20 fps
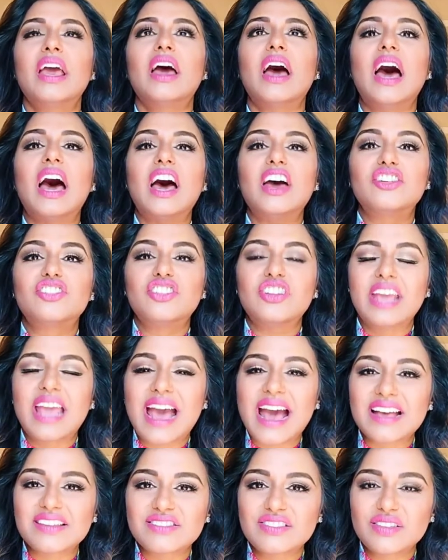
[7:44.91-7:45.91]
Uh, she
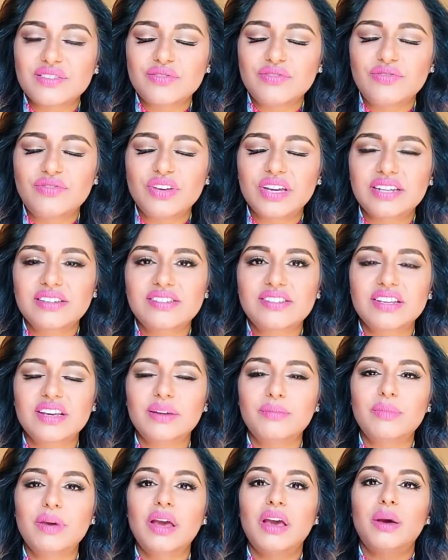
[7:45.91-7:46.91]
has the
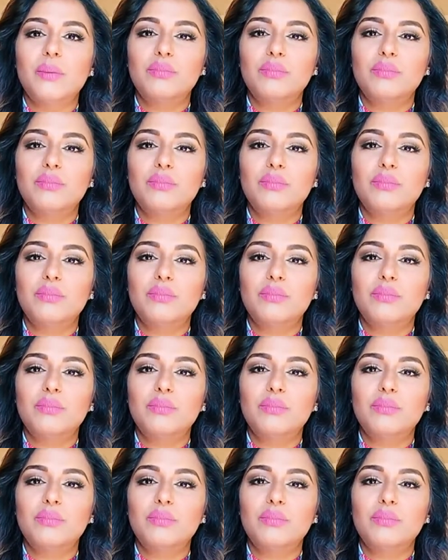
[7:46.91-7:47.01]
victim,